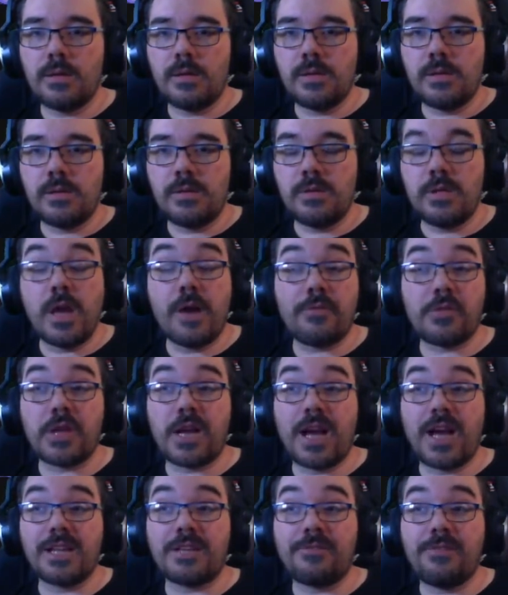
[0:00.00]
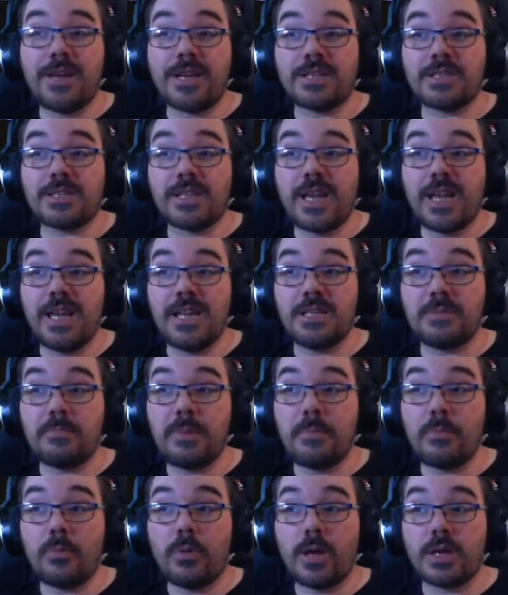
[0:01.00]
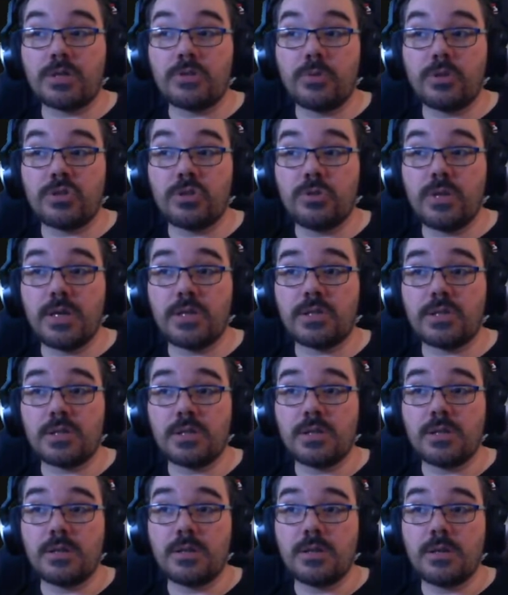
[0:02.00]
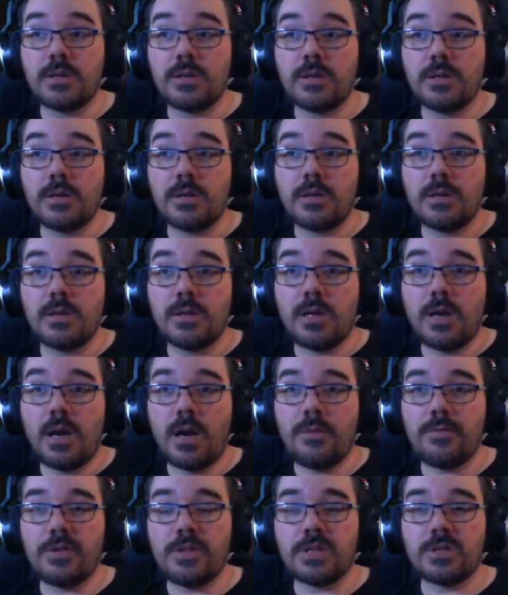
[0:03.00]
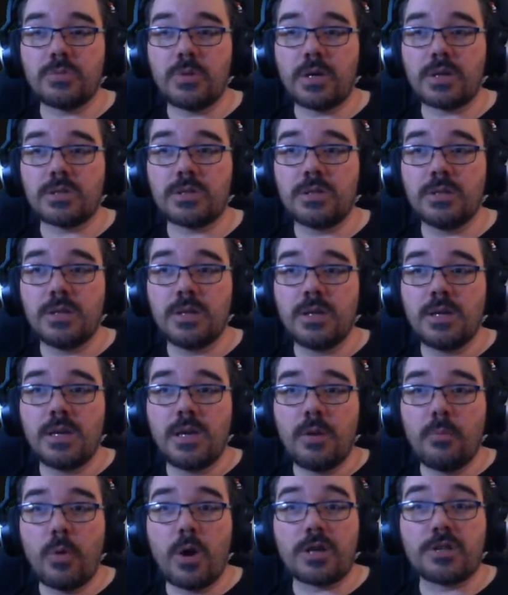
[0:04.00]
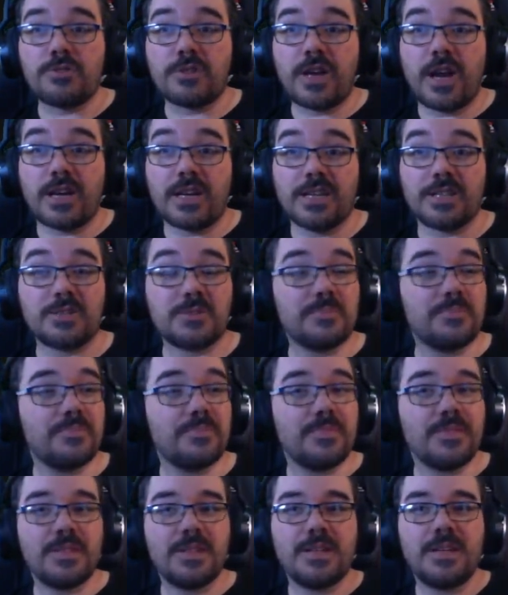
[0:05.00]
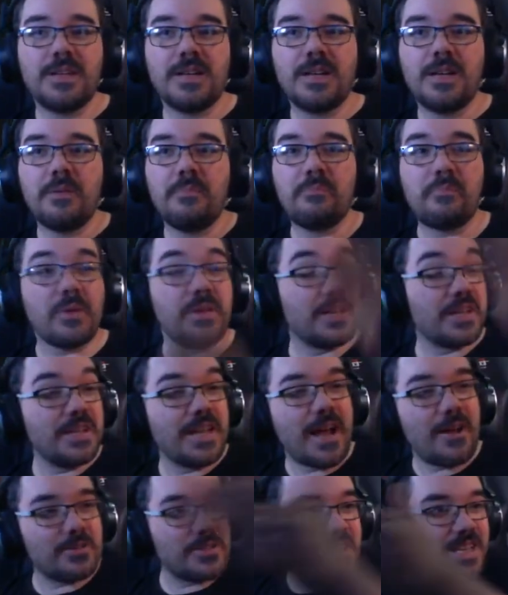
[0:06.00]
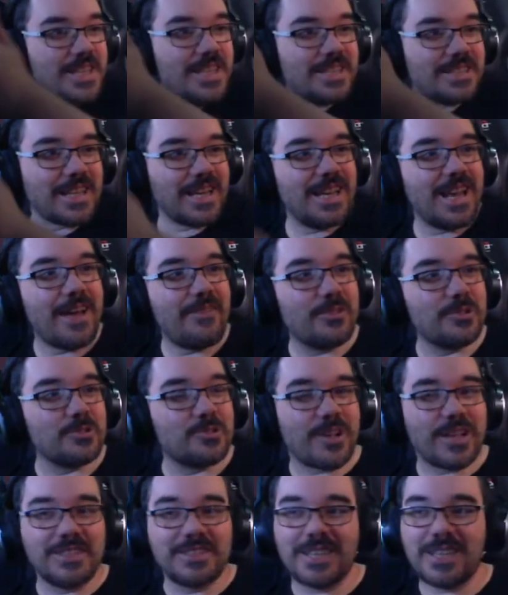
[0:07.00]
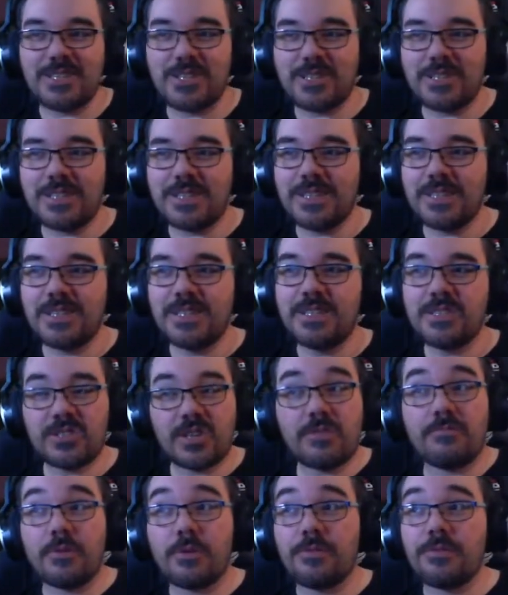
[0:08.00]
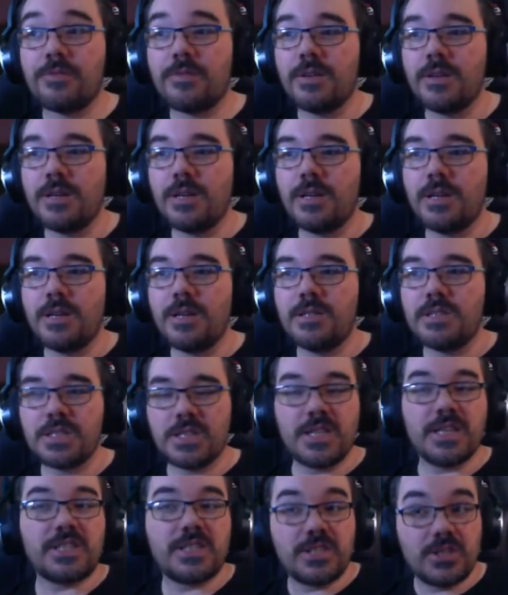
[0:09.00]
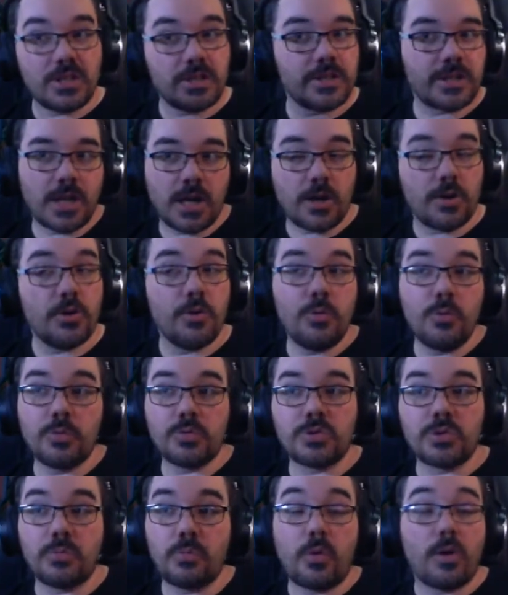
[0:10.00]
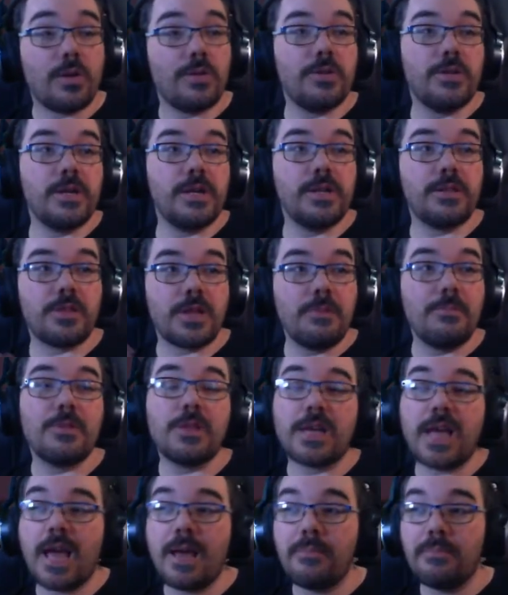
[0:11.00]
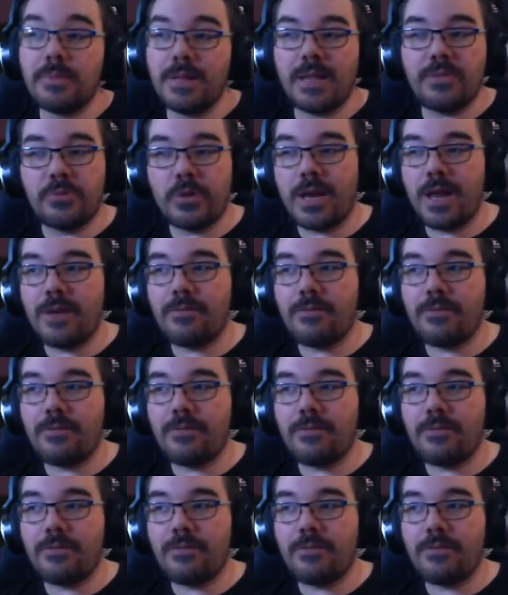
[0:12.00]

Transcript: The other thing I had to fix is people were like, do I shoot this? Hopefully this works. Works regardless. But you can now see there's a level transition. Sunroof. This is a clue to what the theme of the game, the level